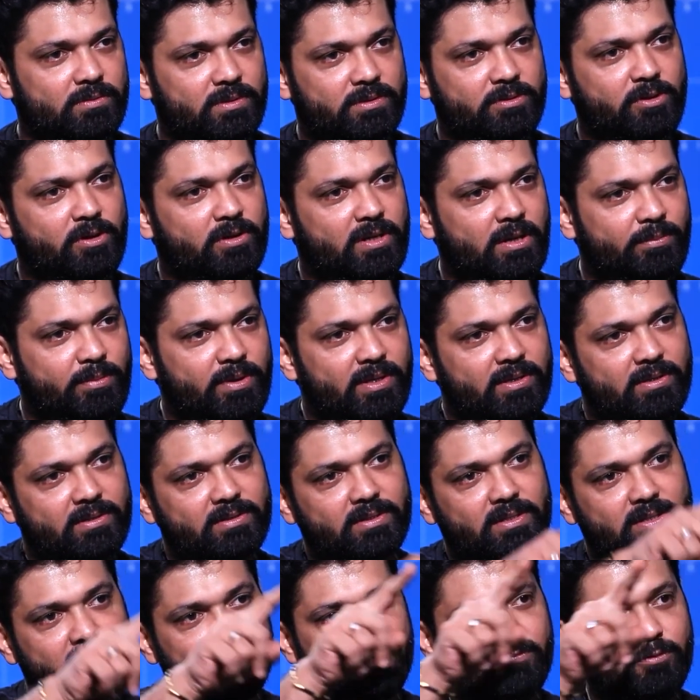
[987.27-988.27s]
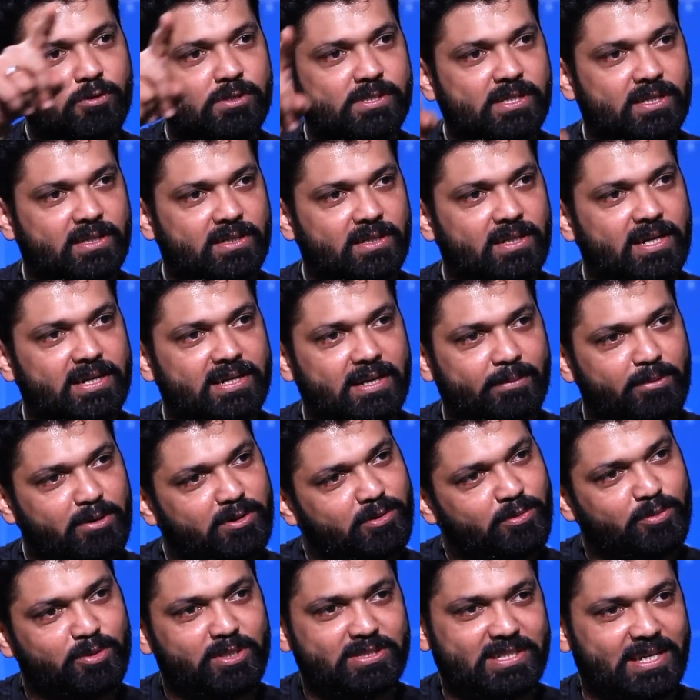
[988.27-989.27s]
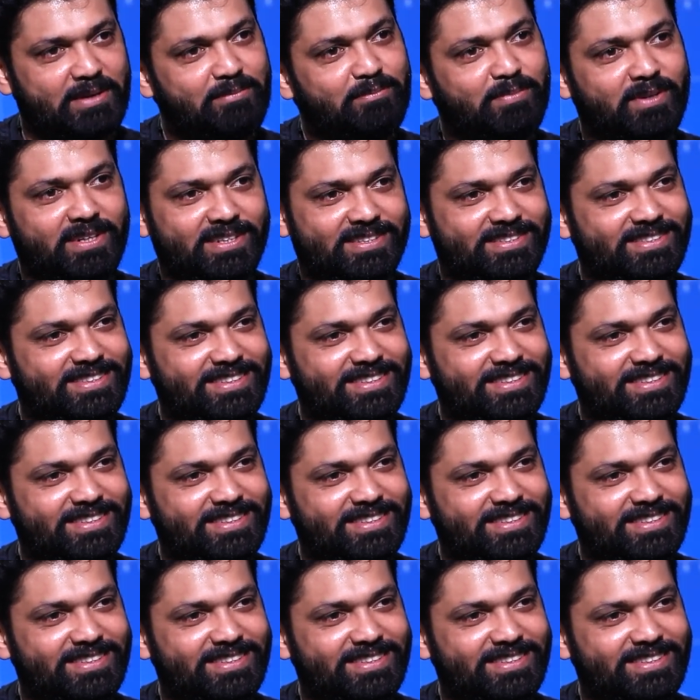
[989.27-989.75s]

You are coming a full circle and coming to the same place.